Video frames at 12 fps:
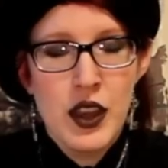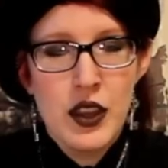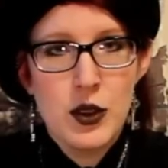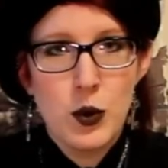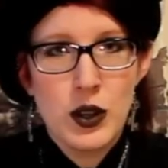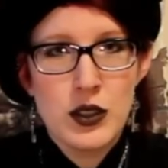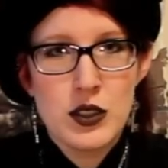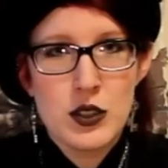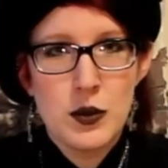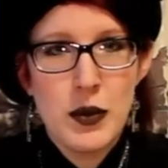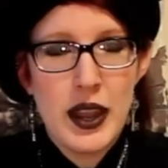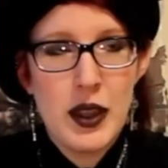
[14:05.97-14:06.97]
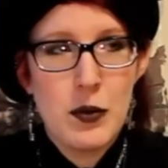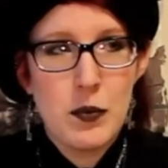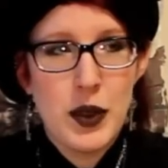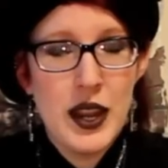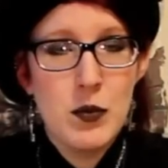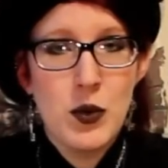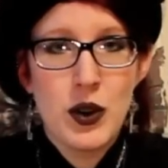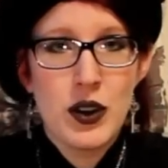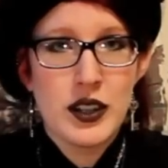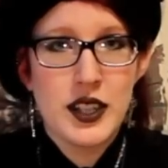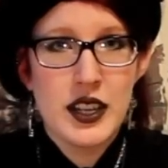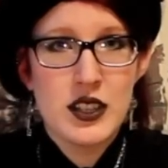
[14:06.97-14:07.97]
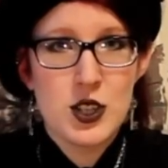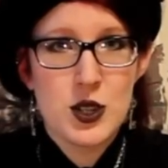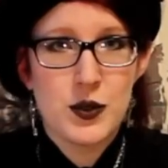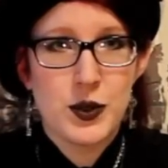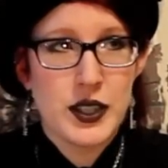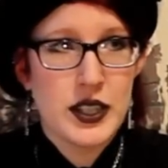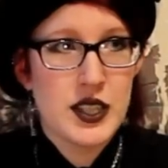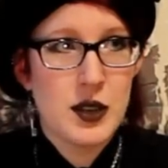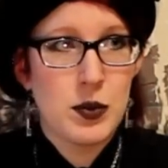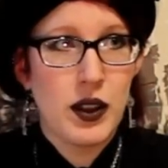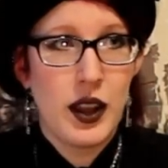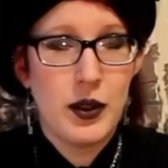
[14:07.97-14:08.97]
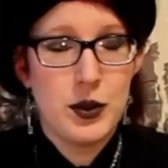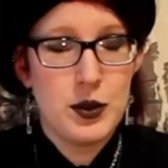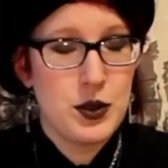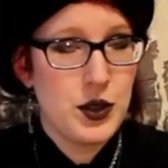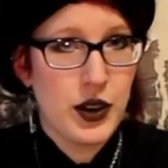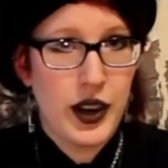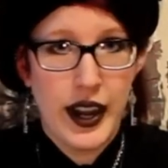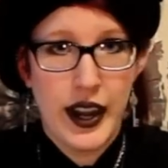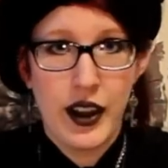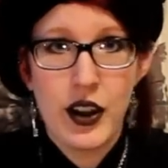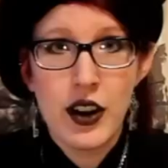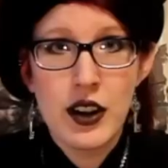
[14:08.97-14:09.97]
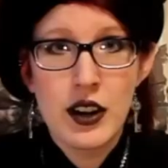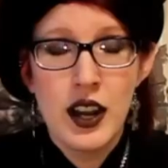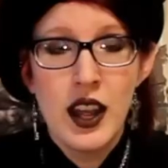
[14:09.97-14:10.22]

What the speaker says: you want to pay more attention, for example, how you do your hair